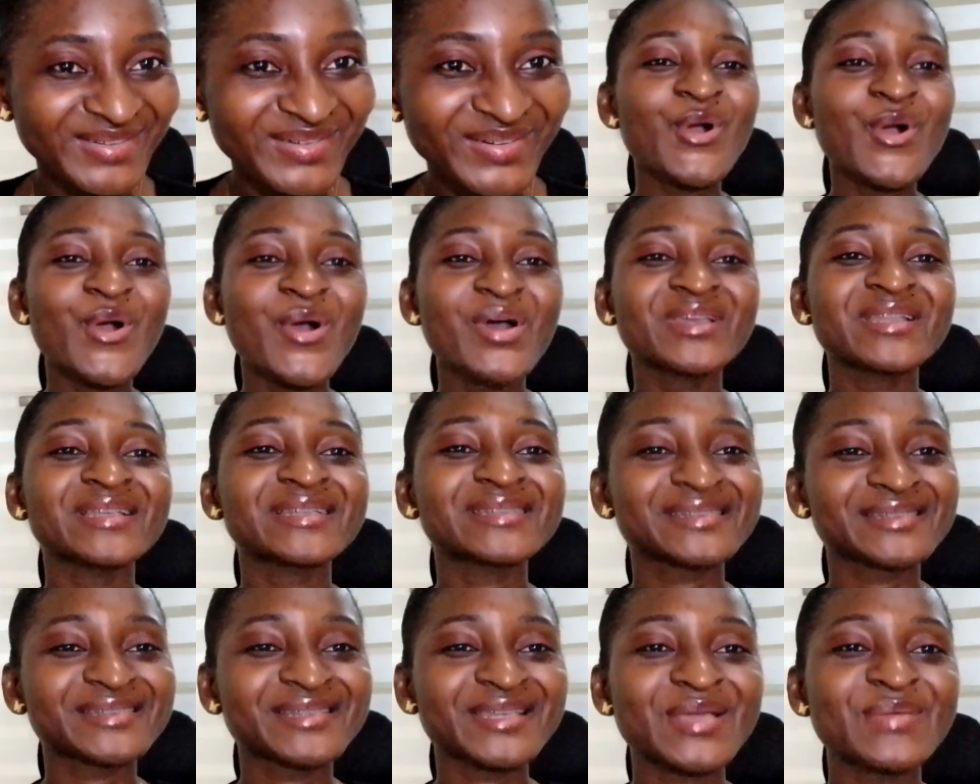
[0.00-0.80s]
Third
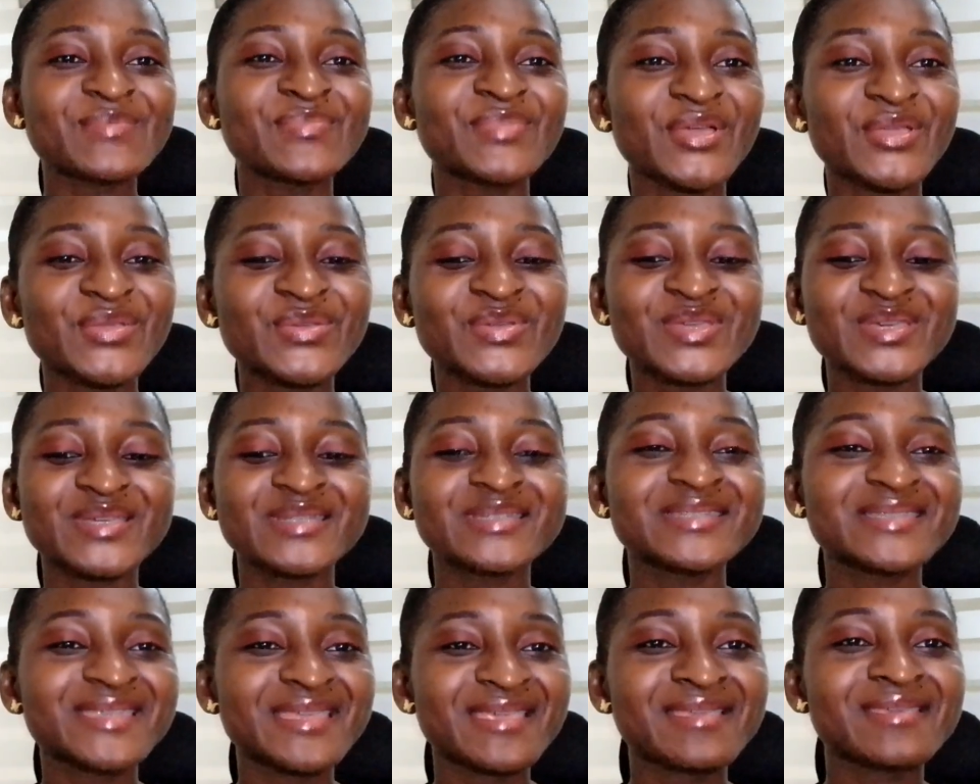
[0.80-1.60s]
step that you
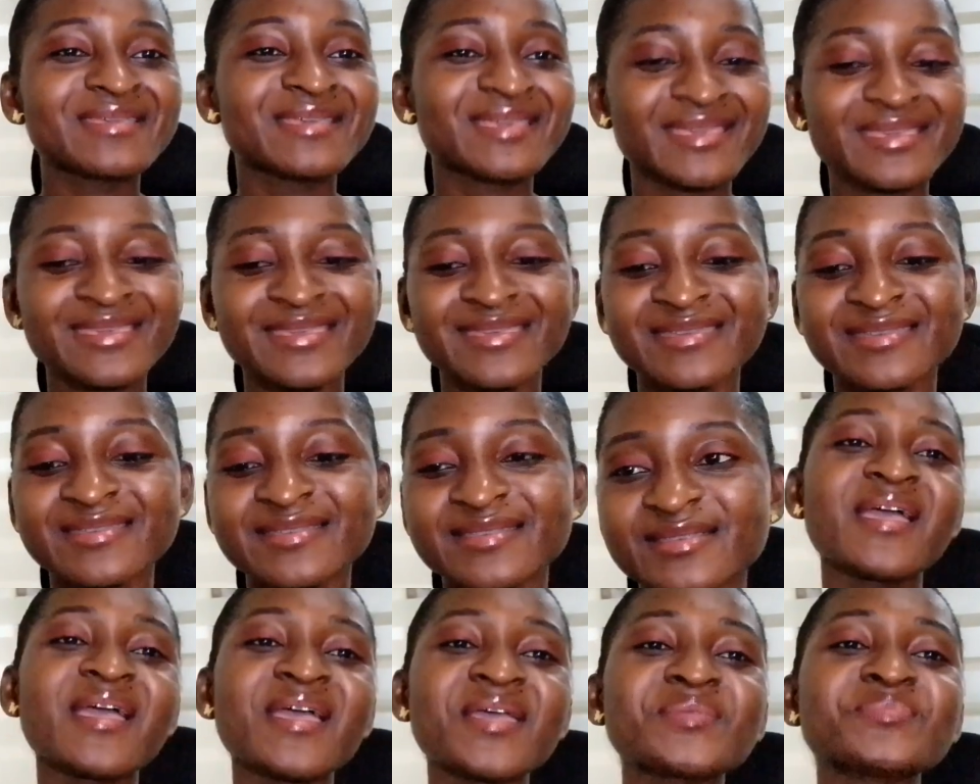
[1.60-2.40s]
can take
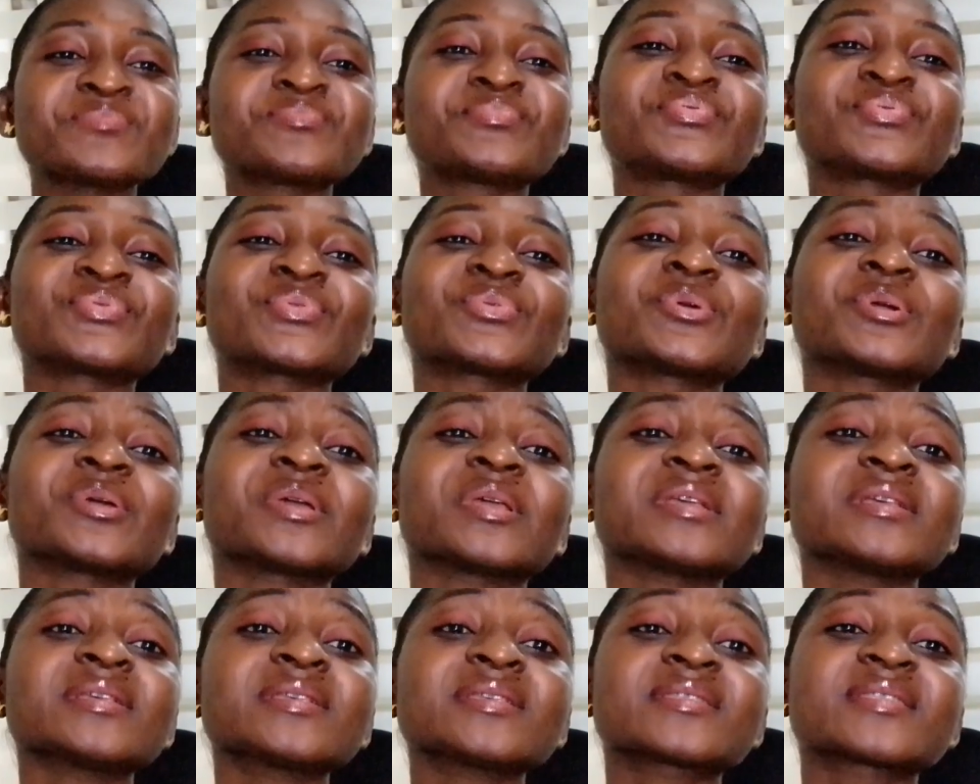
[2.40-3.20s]
is
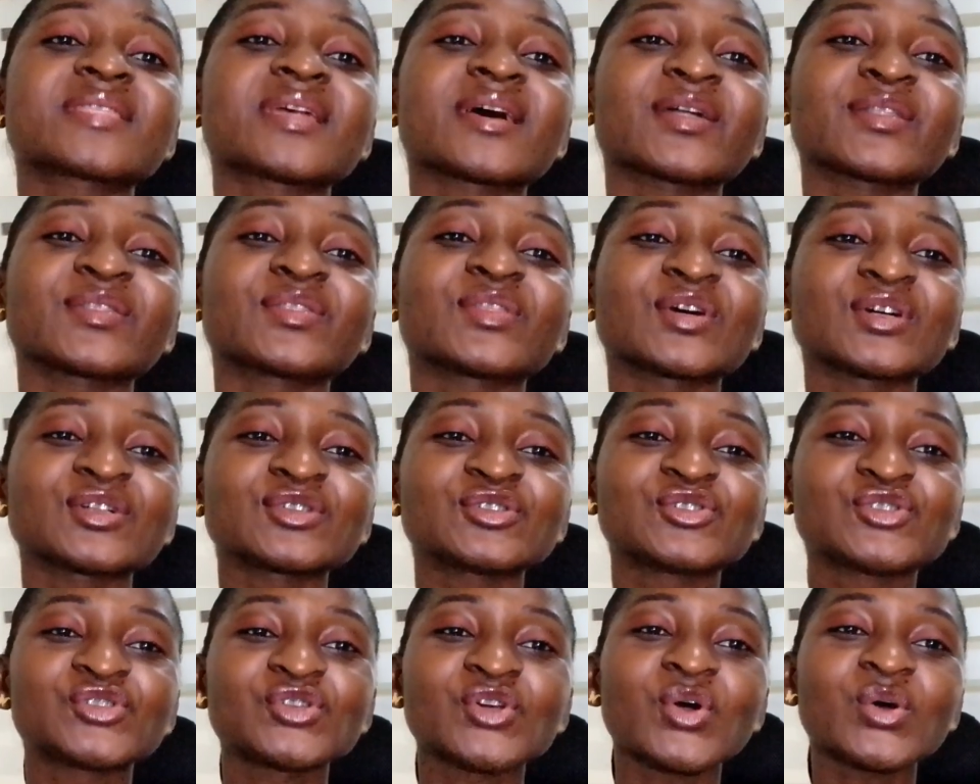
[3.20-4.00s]
embrace
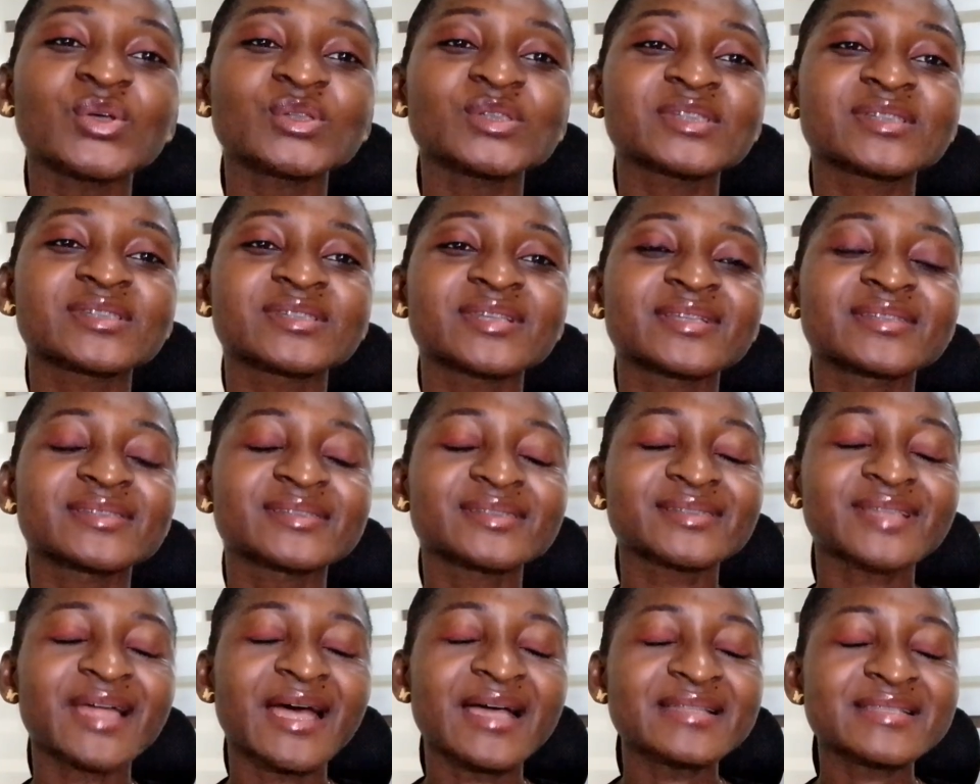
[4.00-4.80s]
the just
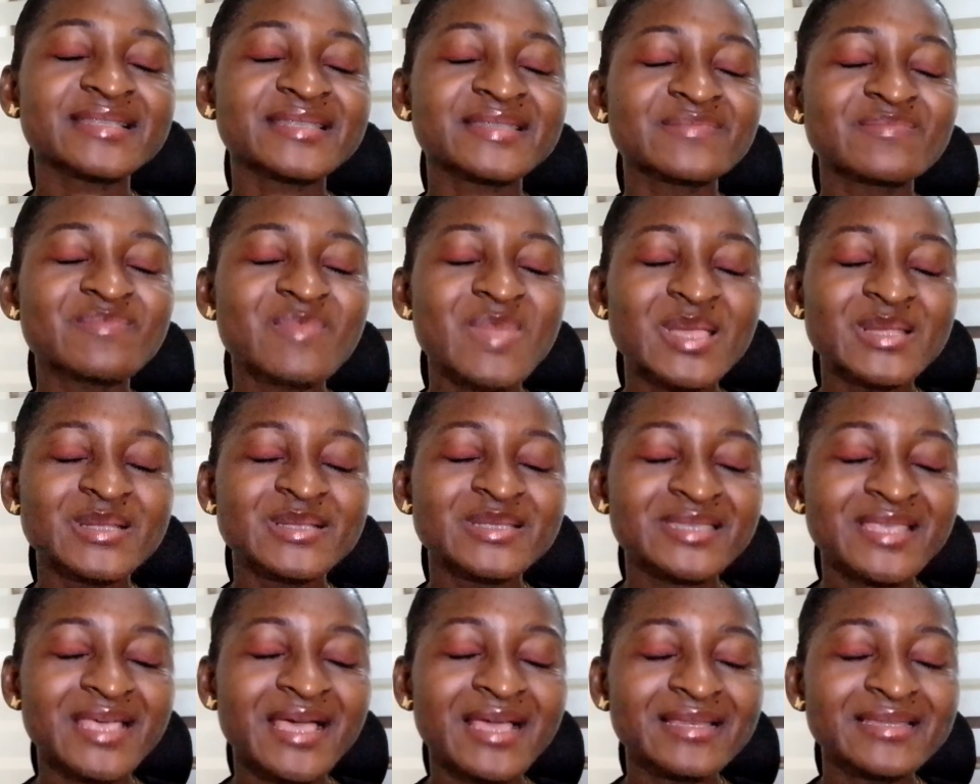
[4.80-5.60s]
start
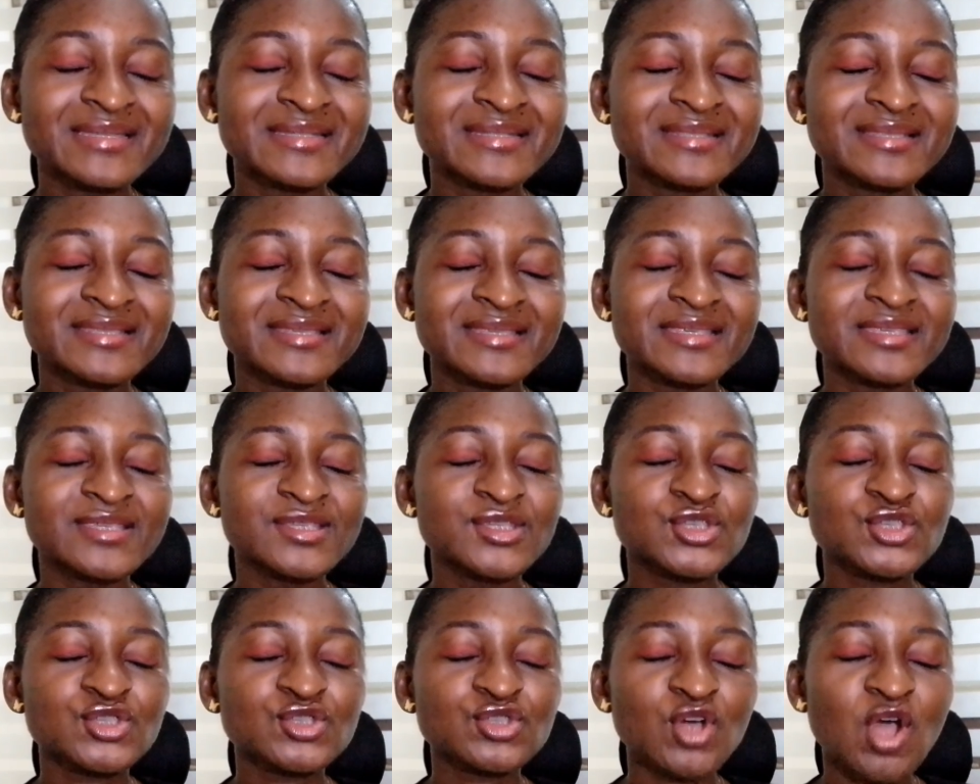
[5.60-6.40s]
mentality.
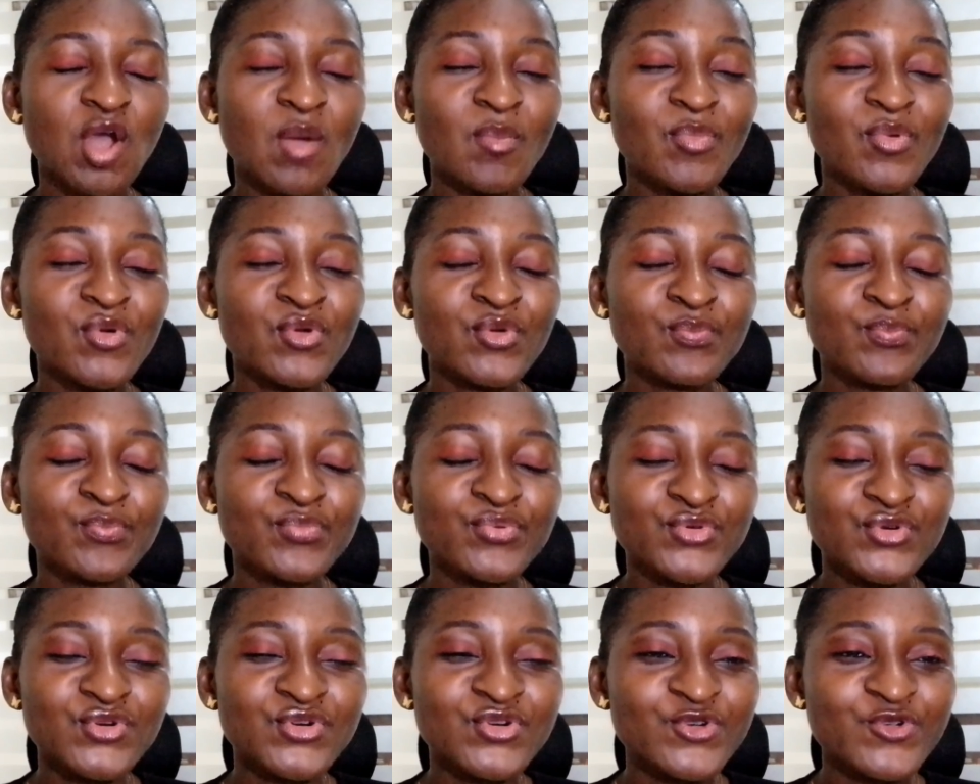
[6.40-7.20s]
Stop
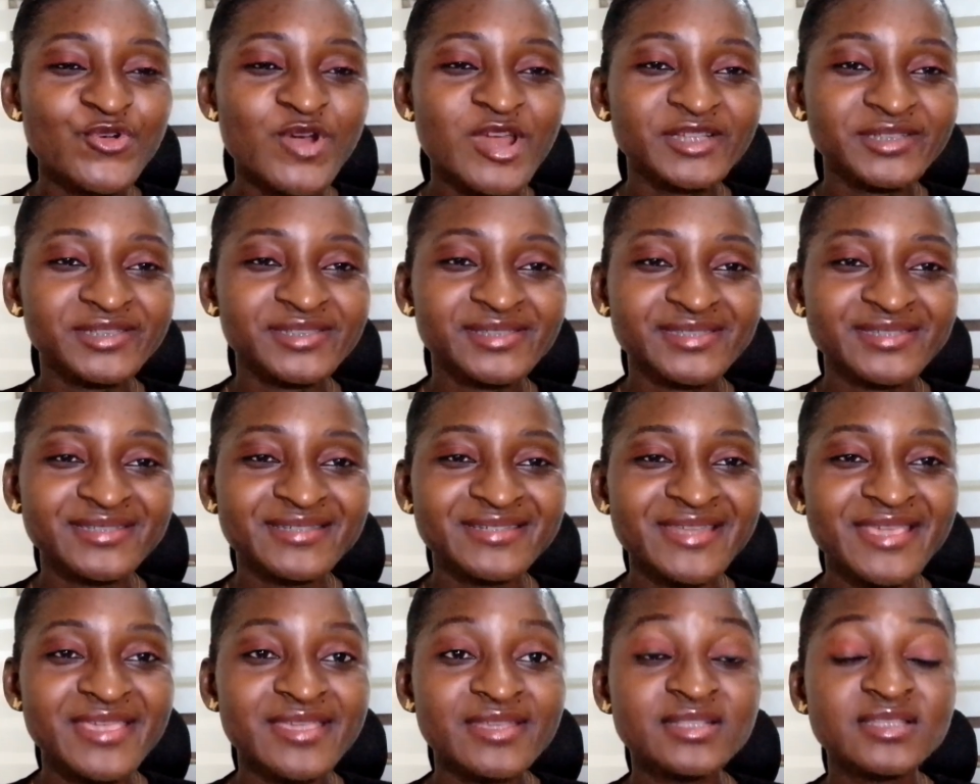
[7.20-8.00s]

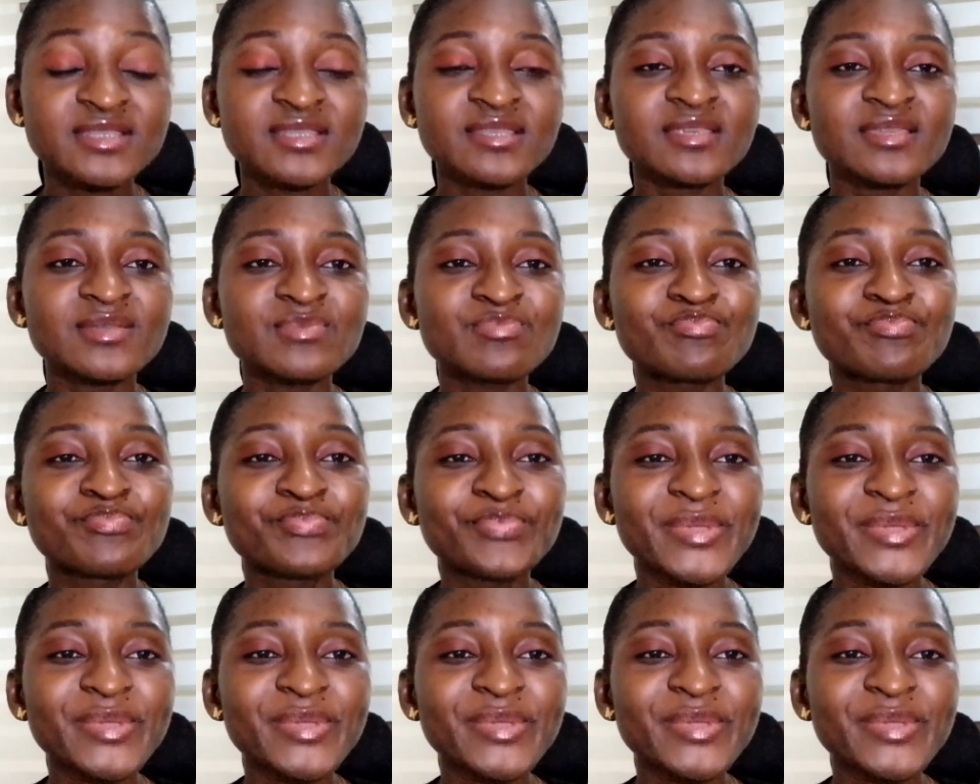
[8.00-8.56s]
procrastinating.